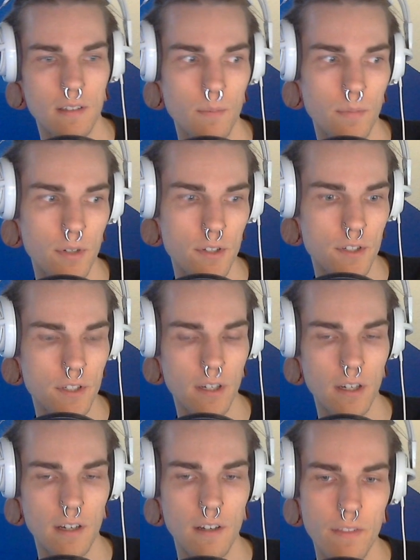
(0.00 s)
push
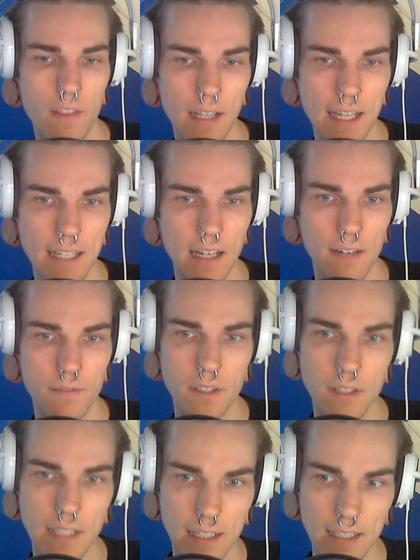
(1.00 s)
the lane after
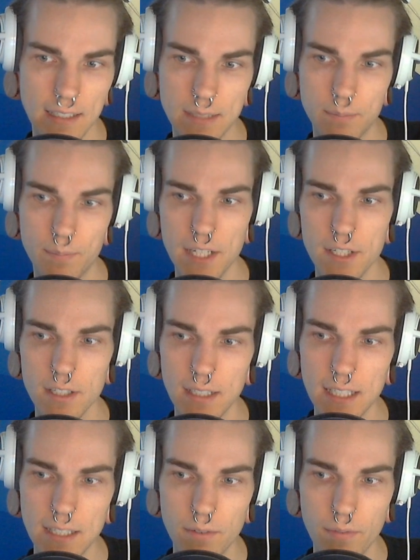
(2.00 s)
you gank,
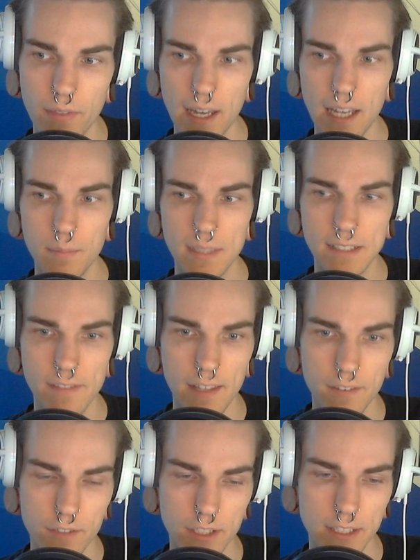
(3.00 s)
especially if the enemies that
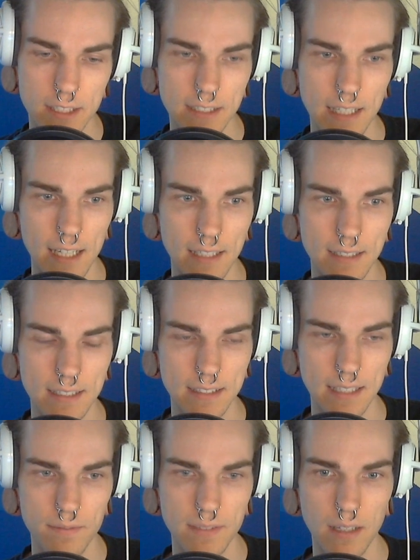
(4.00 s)
just died doesn't
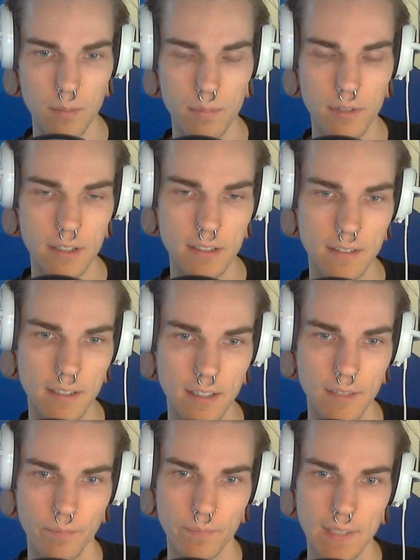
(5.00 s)
have teleport.
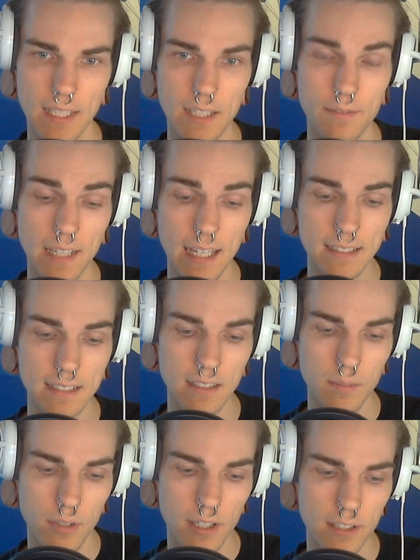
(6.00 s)
If he has
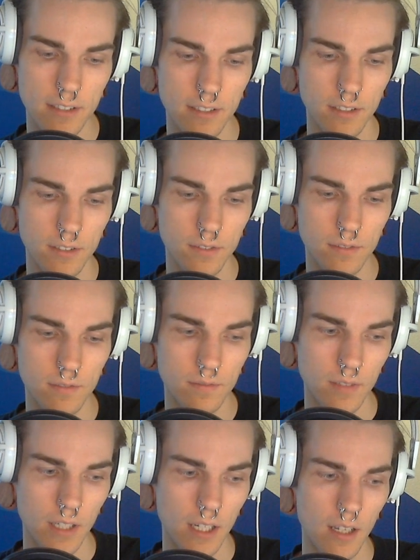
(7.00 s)
teleport,
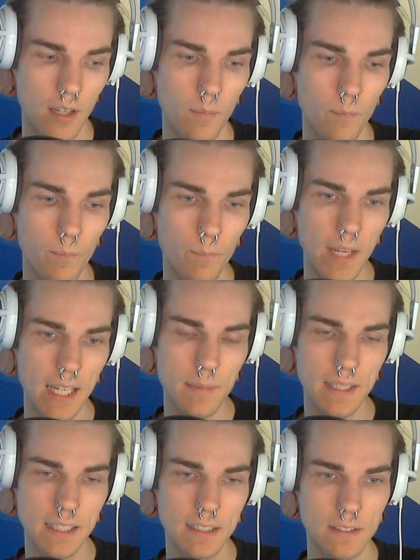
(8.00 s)

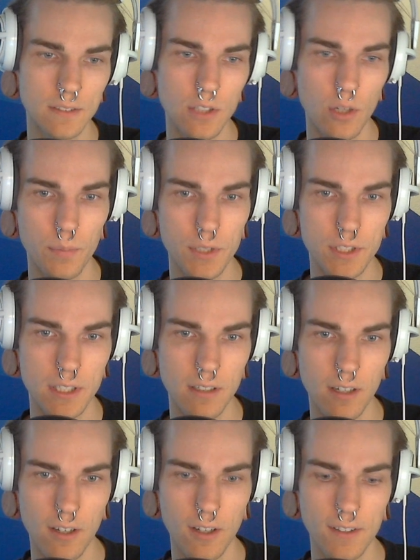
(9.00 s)
maybe don't push it.
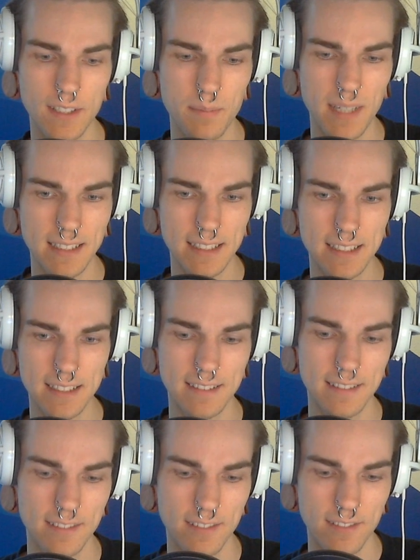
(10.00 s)
All depends
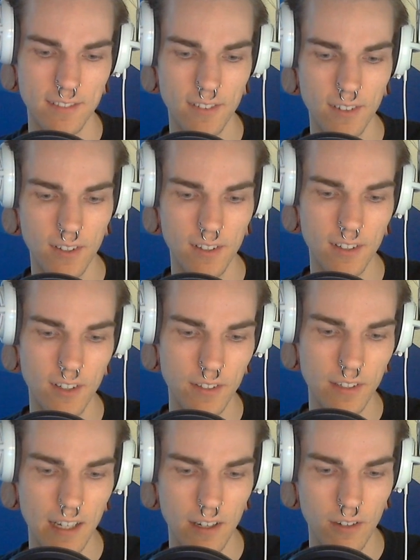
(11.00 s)
on
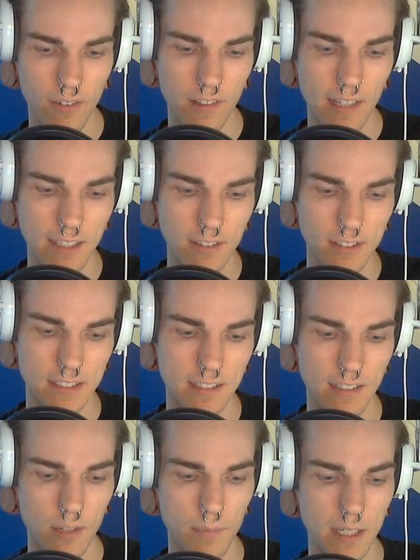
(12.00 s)
how the lane looks and
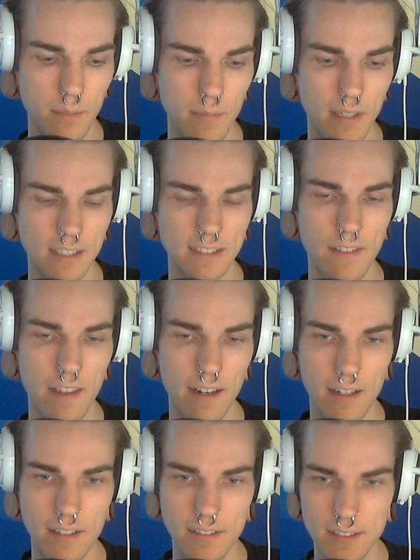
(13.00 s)
how many minions there
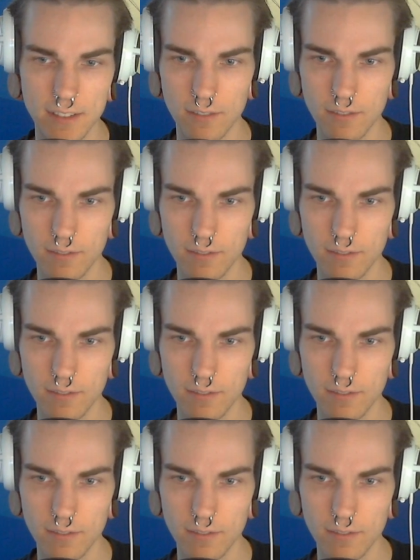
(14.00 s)
are. So